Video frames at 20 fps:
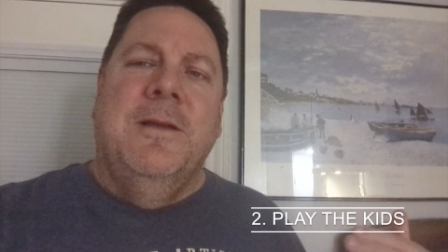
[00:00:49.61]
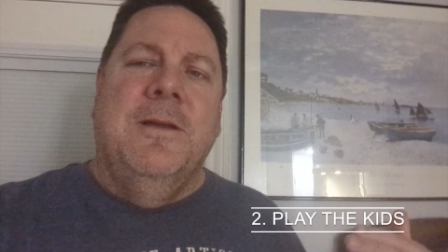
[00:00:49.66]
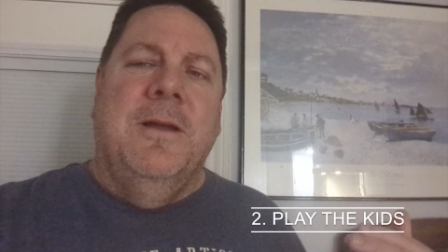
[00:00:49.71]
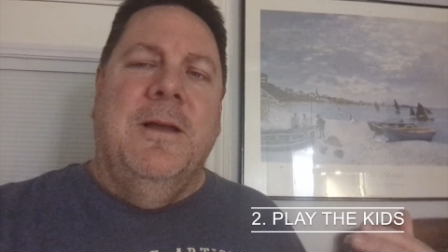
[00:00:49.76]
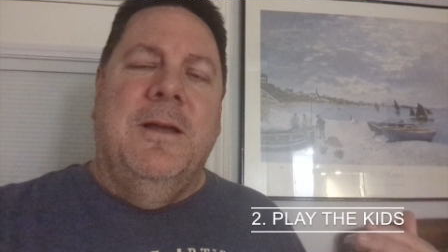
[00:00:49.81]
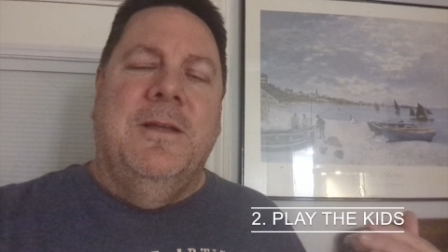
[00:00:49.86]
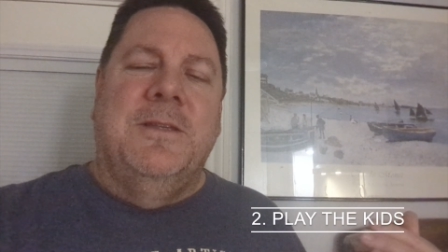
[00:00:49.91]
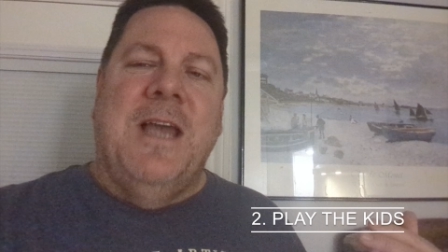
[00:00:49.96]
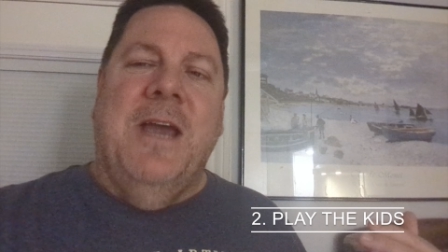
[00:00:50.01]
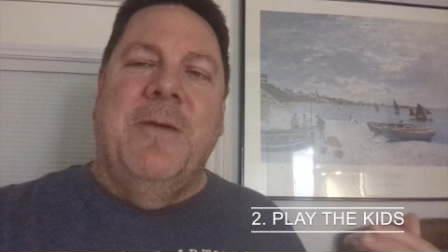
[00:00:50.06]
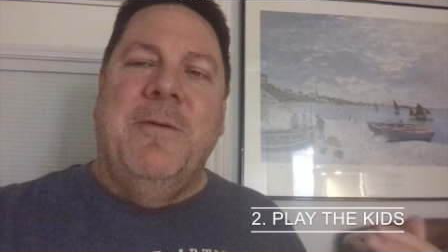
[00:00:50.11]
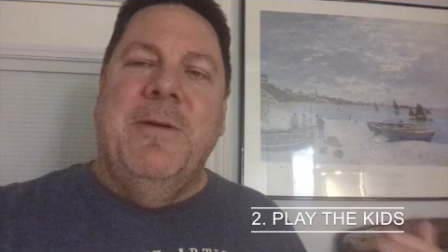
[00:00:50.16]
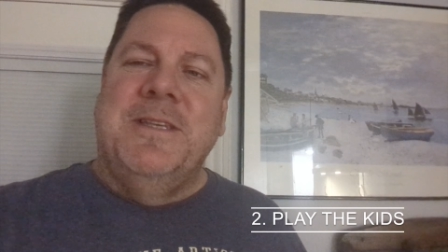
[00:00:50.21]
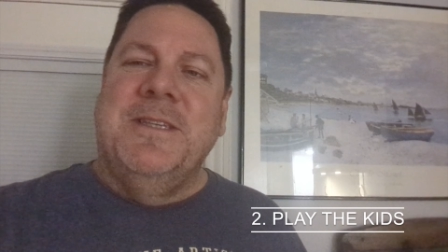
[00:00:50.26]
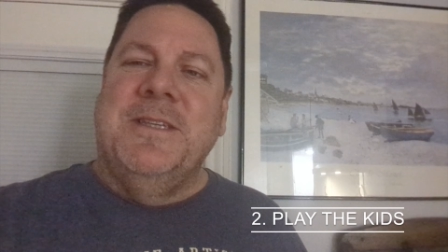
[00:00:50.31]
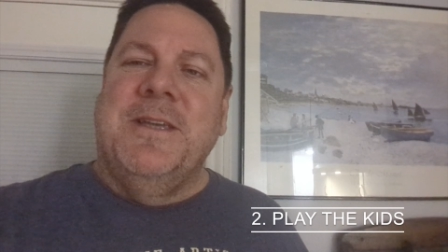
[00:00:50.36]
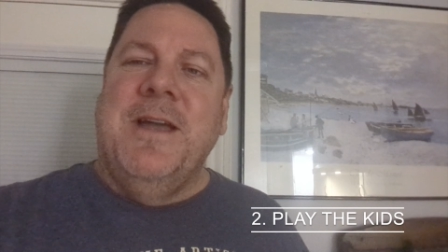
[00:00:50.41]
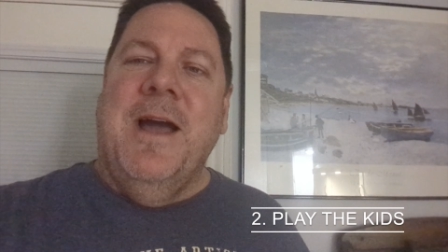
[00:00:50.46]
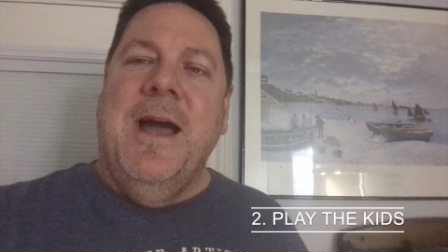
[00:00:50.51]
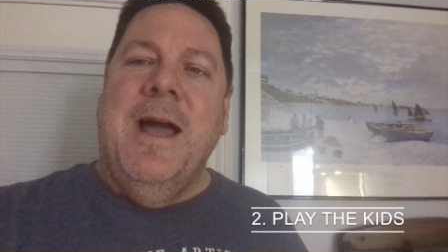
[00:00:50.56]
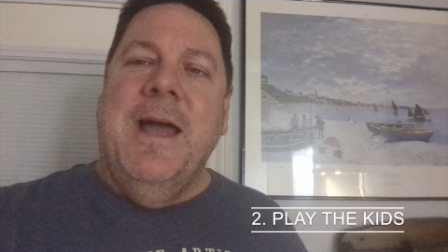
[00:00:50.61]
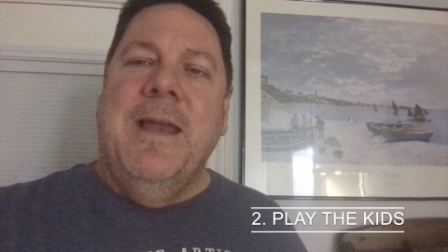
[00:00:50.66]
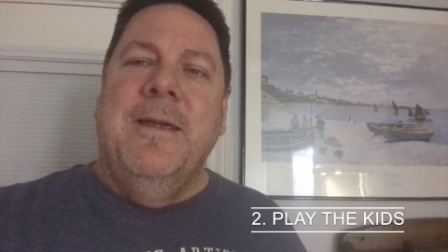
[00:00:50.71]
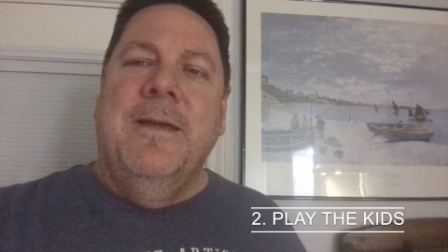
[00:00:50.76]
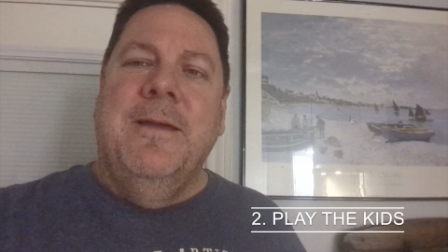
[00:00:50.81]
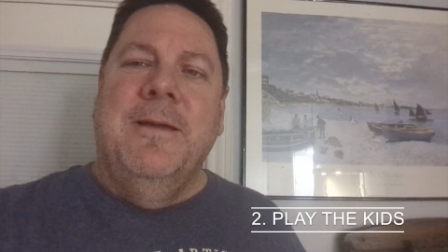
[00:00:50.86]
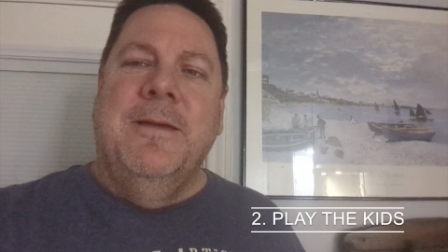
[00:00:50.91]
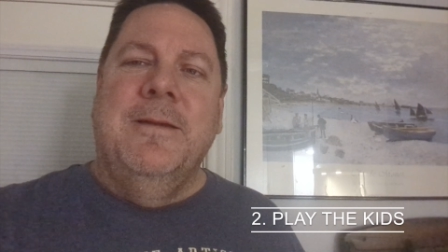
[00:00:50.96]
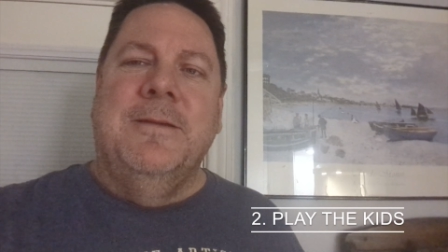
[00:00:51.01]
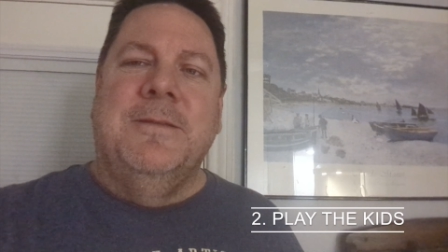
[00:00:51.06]
uh, Tarik Scott,
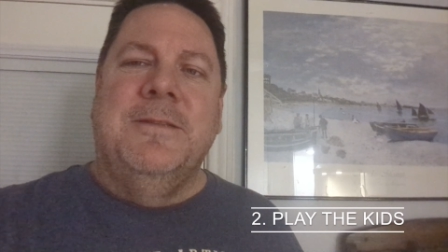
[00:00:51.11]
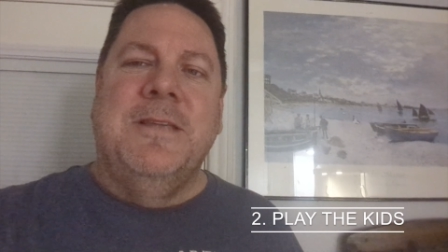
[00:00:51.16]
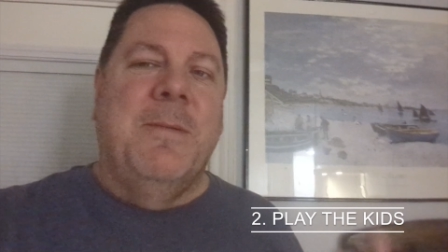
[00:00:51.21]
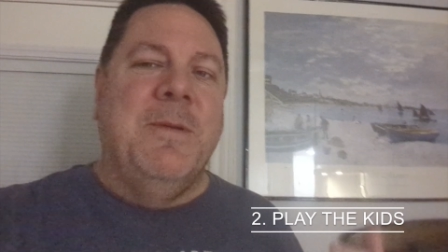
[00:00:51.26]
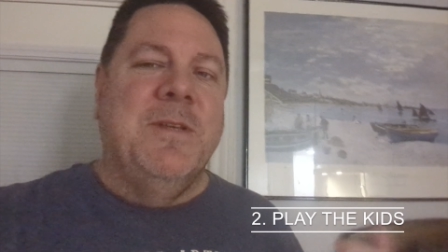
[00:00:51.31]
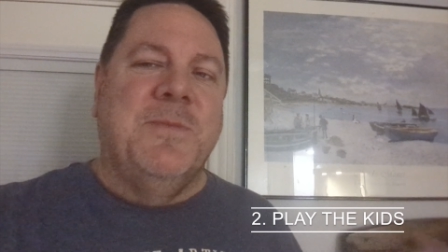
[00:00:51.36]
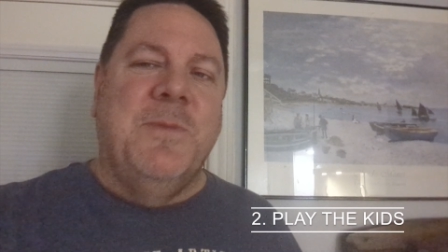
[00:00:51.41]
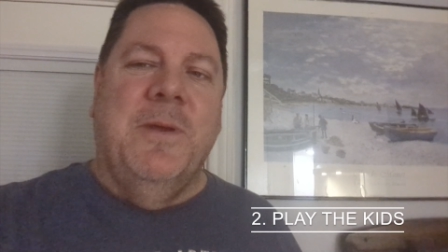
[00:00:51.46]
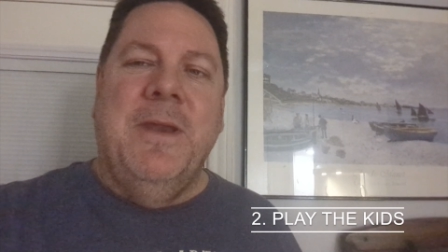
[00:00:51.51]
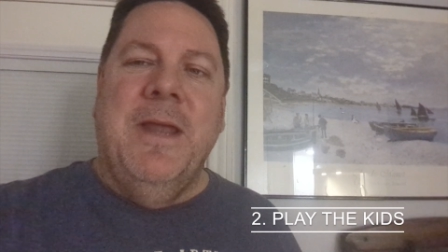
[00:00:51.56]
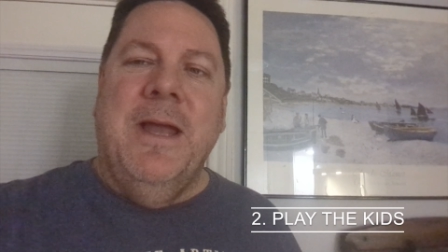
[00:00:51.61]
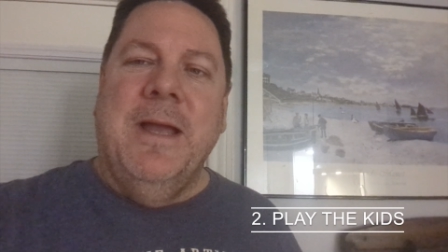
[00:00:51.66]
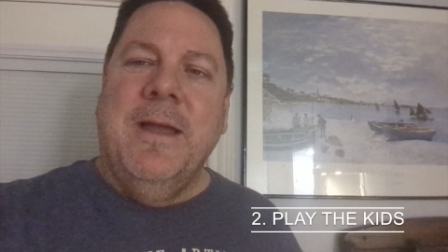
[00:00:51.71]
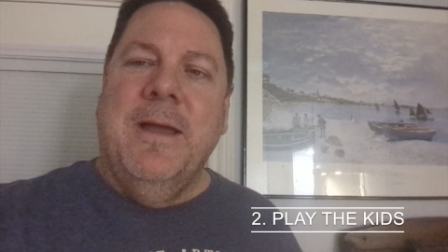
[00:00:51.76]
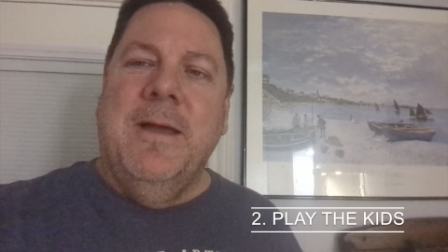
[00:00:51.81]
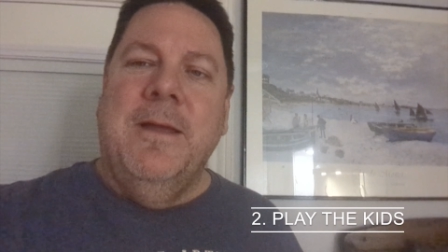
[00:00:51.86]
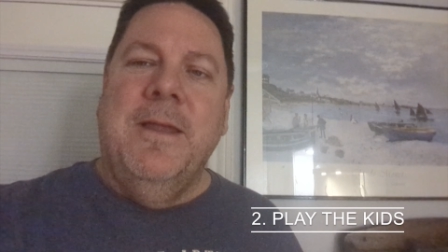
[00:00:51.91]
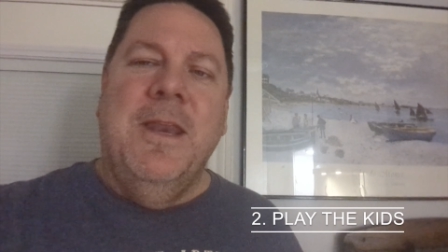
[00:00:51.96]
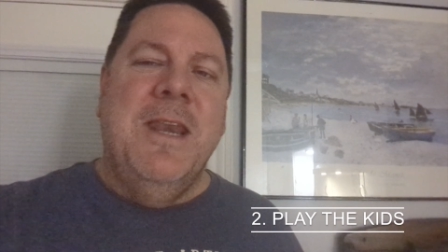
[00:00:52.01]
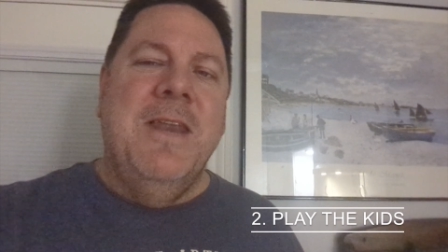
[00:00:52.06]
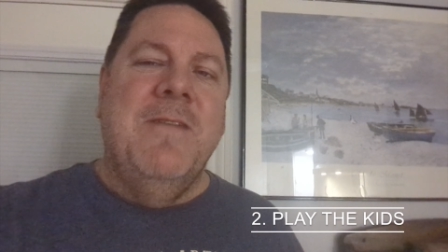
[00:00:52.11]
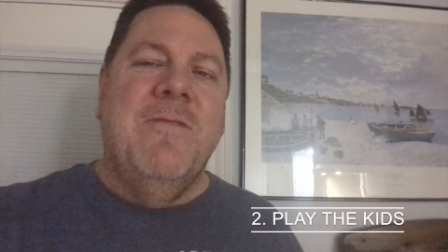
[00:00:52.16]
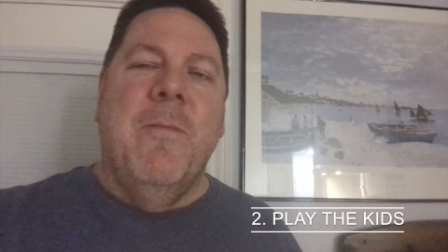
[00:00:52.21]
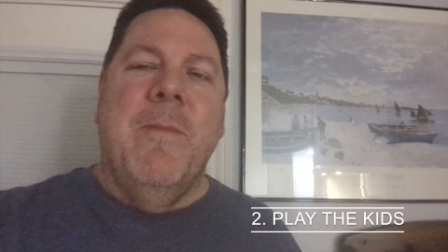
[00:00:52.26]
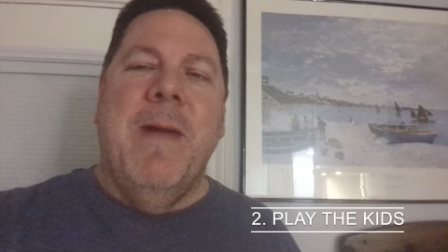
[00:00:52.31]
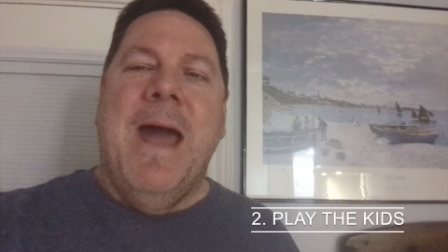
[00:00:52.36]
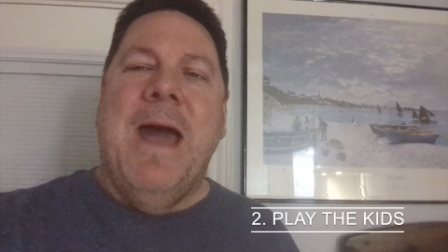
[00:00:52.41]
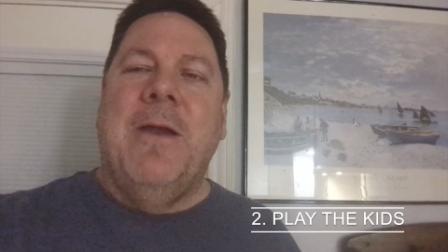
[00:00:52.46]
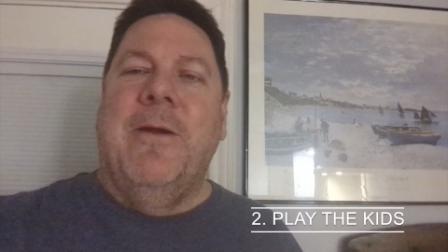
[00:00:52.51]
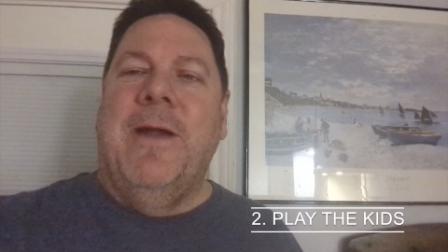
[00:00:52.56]
Tomas Pondeca. It doesn't even
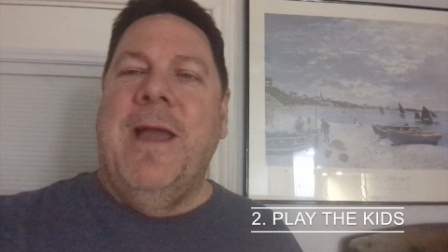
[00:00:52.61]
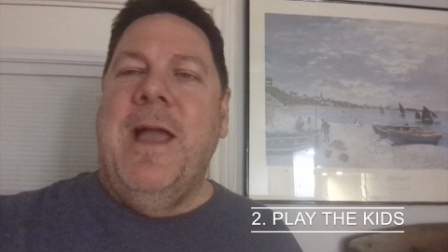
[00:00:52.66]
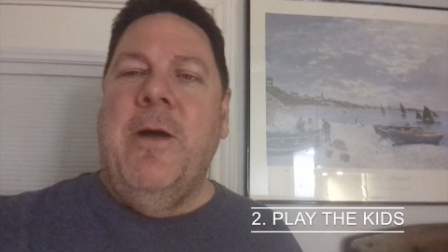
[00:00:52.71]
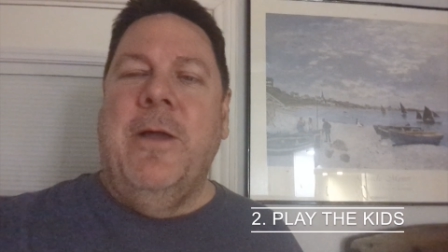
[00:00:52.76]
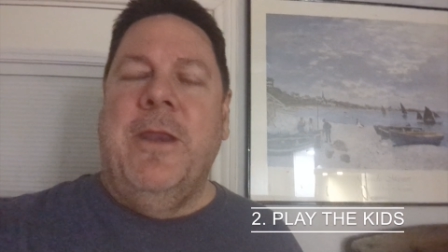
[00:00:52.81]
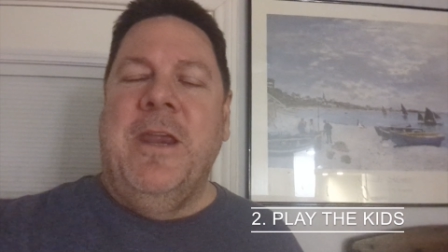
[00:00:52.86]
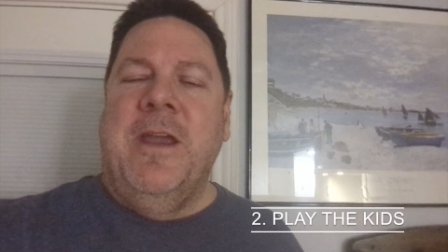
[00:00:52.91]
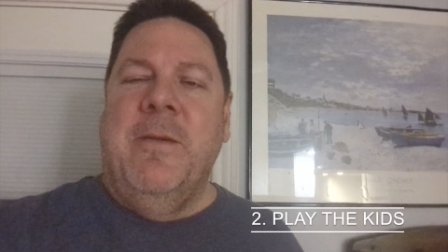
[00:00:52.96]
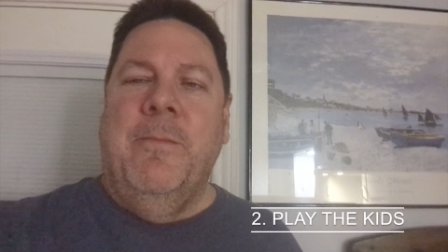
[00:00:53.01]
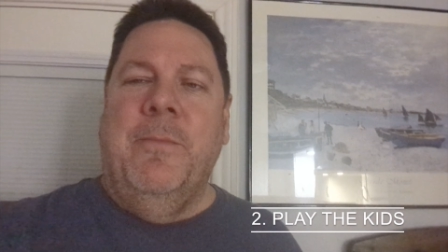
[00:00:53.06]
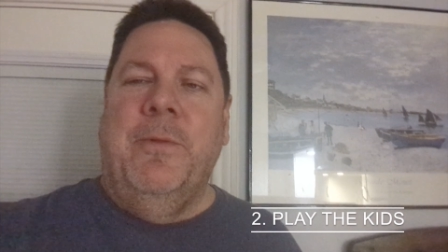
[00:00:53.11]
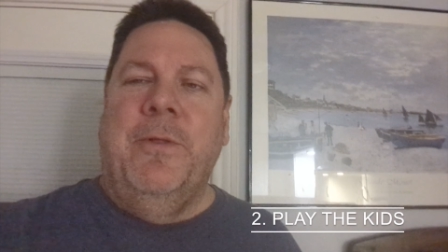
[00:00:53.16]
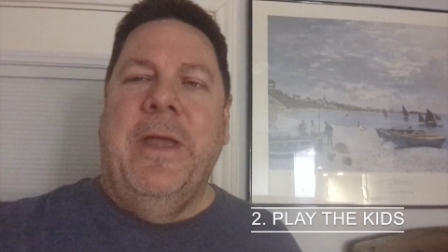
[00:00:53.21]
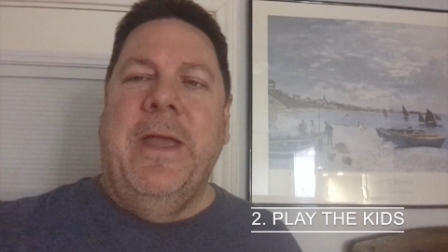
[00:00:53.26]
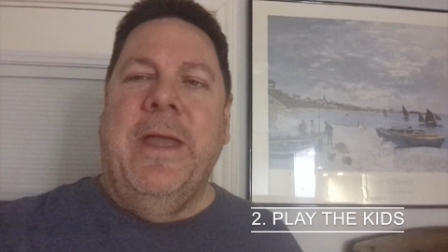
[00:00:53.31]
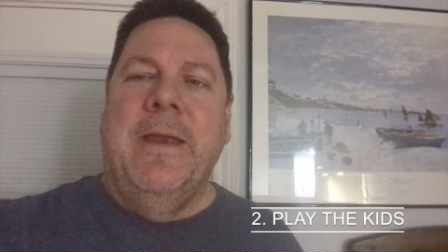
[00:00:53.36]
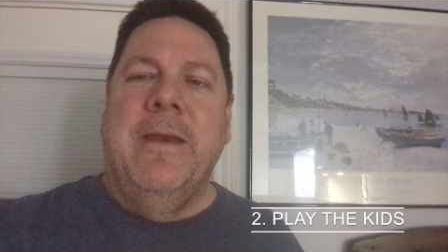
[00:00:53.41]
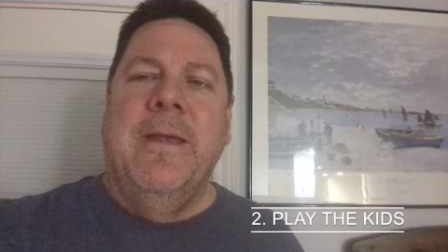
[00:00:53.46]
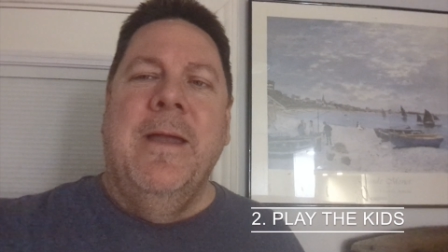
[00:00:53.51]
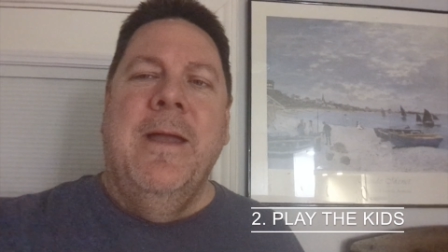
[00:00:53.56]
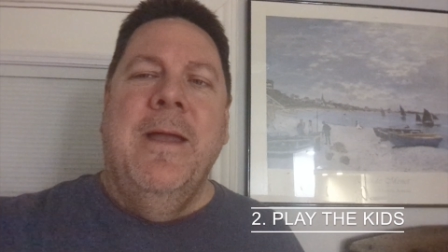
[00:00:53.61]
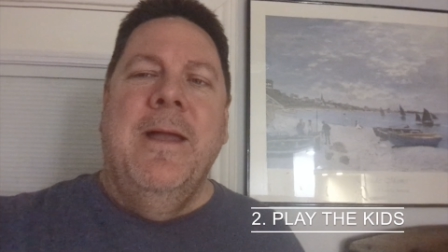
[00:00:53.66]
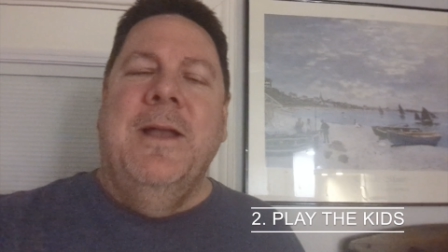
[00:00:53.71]
matter how any of them played.